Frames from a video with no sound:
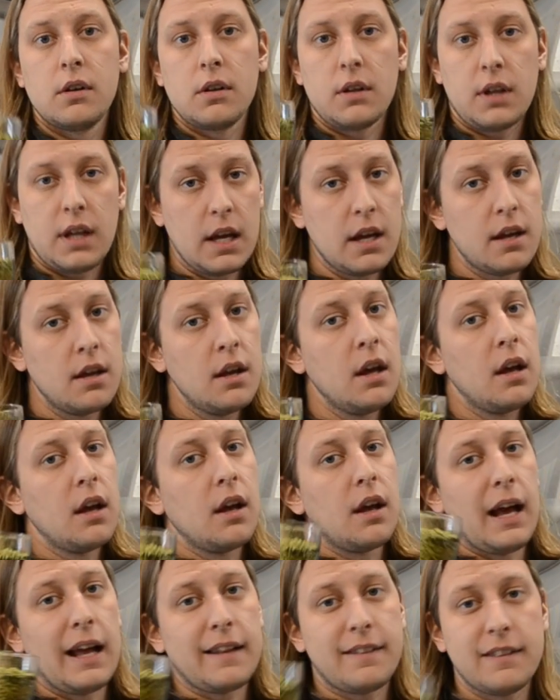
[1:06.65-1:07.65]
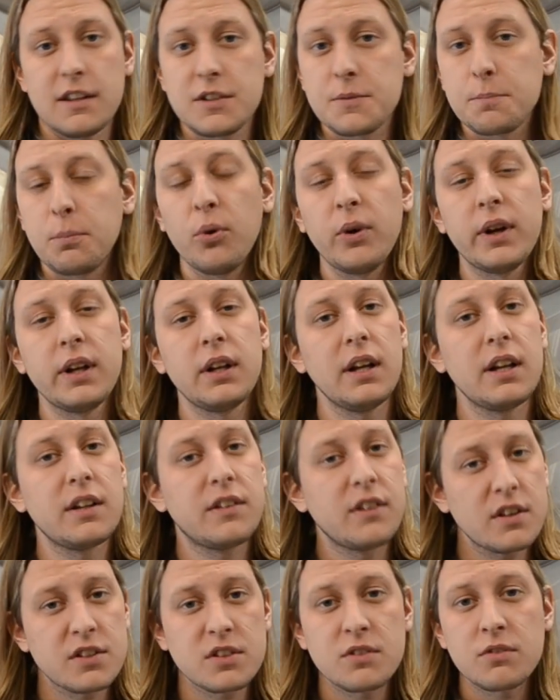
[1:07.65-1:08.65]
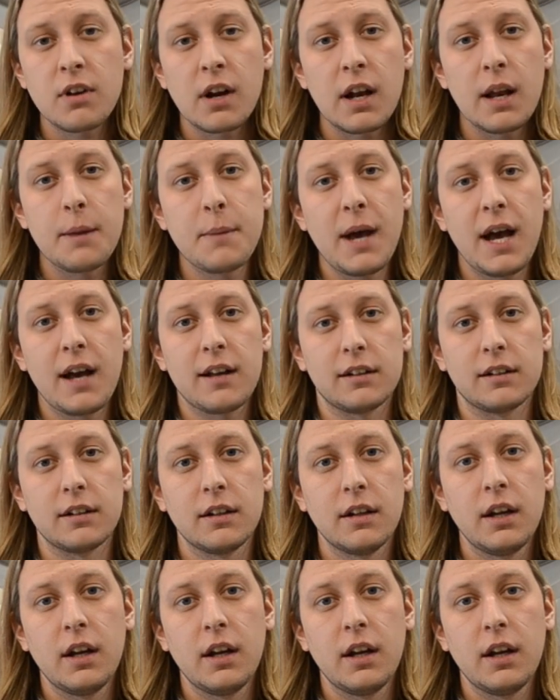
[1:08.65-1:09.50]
Okay, at this point, it doesn't really matter.